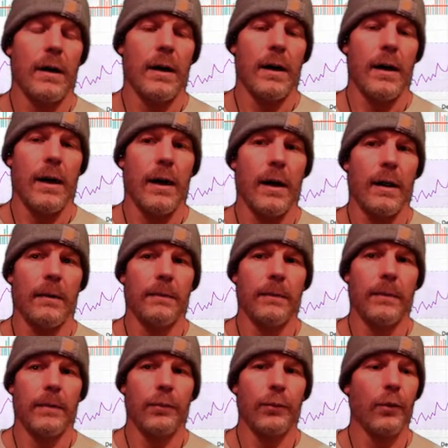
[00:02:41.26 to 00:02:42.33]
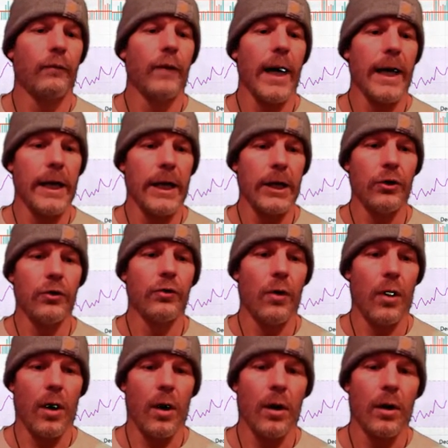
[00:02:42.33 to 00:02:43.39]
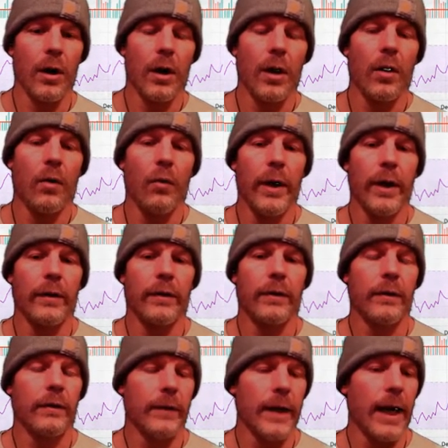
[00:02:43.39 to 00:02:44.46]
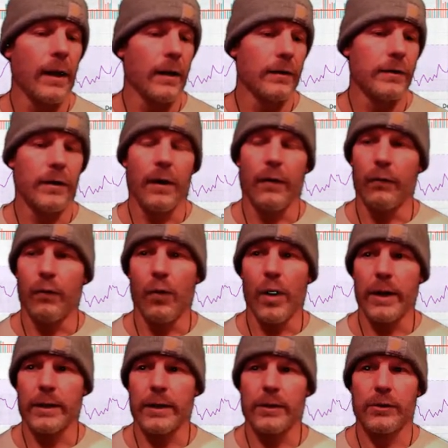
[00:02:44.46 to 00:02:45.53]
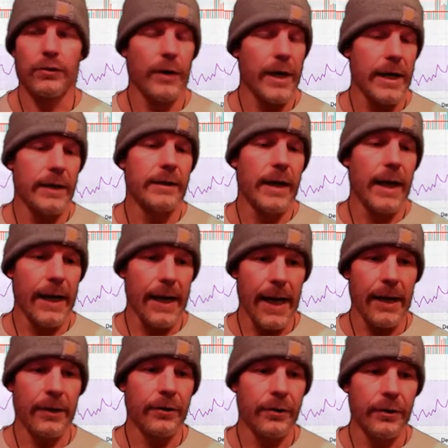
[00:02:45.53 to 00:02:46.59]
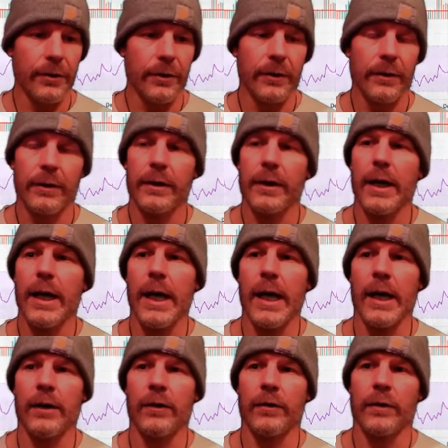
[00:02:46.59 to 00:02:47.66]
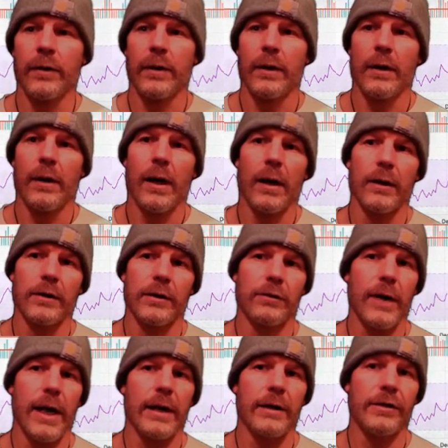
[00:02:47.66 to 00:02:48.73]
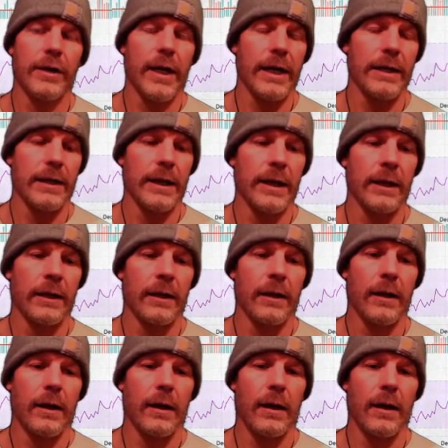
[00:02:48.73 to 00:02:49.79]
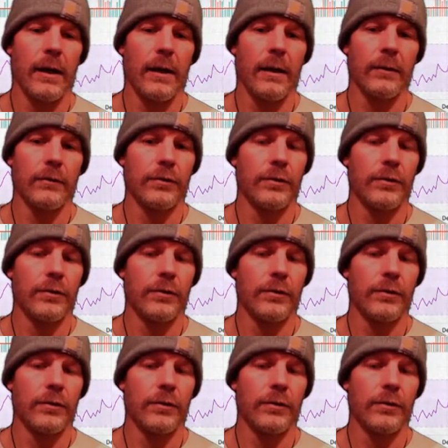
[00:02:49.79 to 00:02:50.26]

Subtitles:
uh, providing you all with knowledge of what trades I enter and strategizing uh,